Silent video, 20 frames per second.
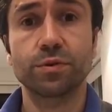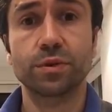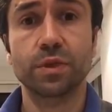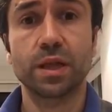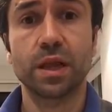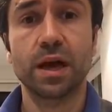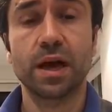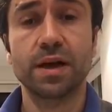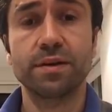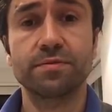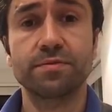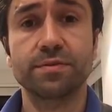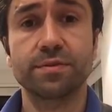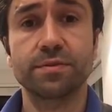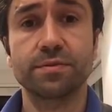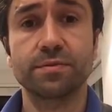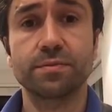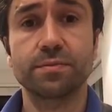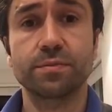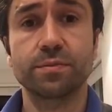your life
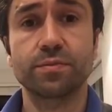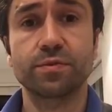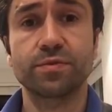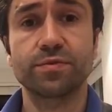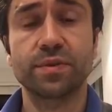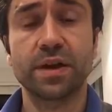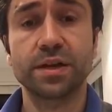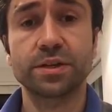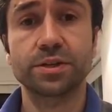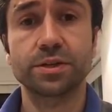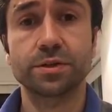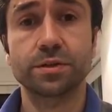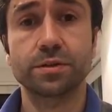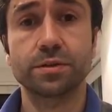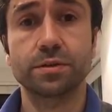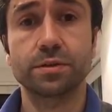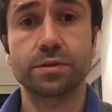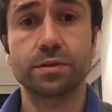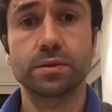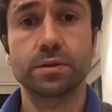and
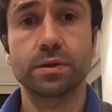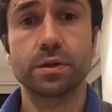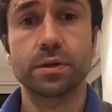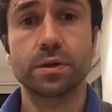professional